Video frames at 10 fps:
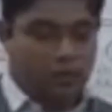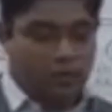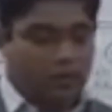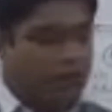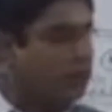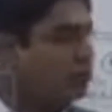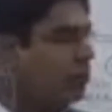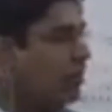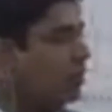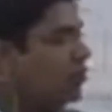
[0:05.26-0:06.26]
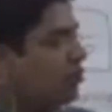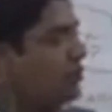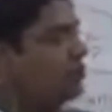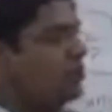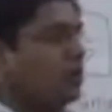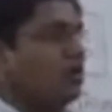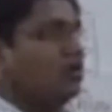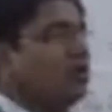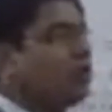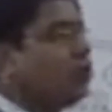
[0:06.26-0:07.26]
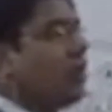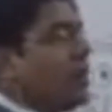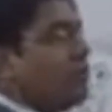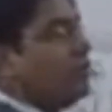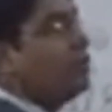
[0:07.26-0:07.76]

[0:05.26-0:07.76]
Yes. So same thing to have a